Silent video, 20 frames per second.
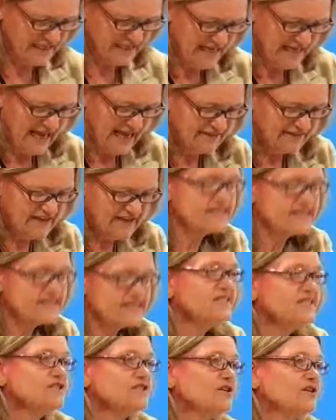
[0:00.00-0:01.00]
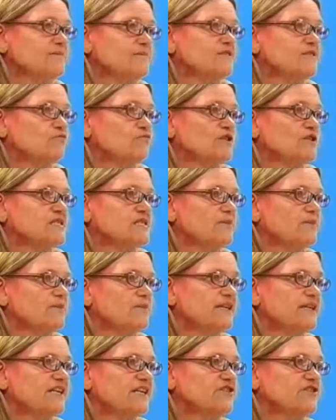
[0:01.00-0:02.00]
and that's in terms of one's
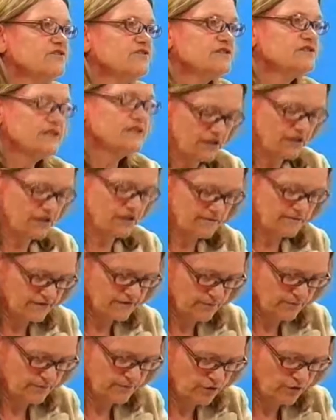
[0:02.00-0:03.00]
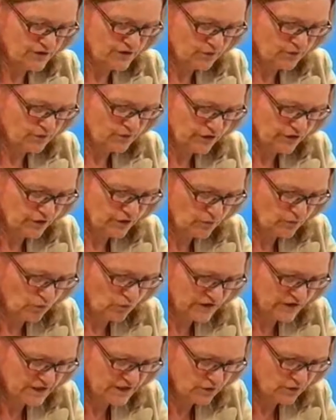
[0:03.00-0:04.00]
obligations, in terms of the posts
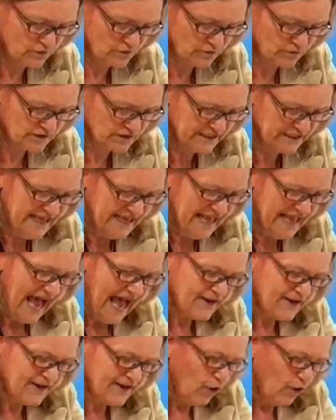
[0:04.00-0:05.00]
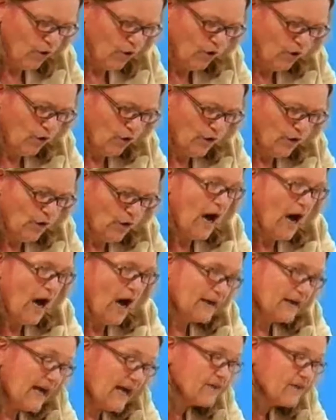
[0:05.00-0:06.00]
one's hold. And
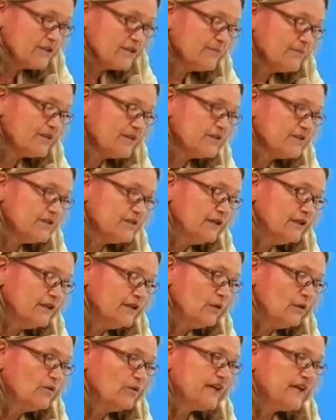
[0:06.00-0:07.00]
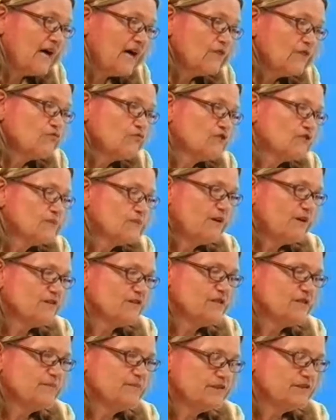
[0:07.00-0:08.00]
accountability without
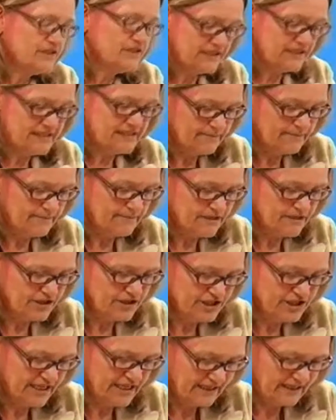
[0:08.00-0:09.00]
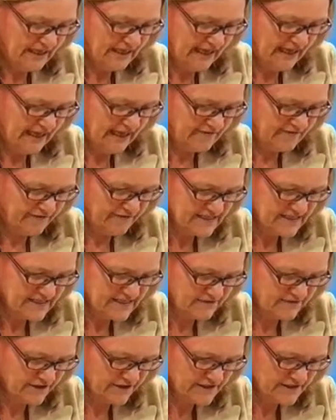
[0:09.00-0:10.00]
responsibility is an empty shell, and vice
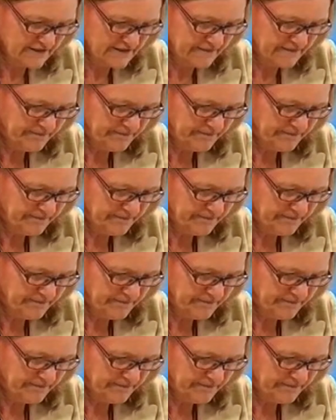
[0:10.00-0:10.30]
versa.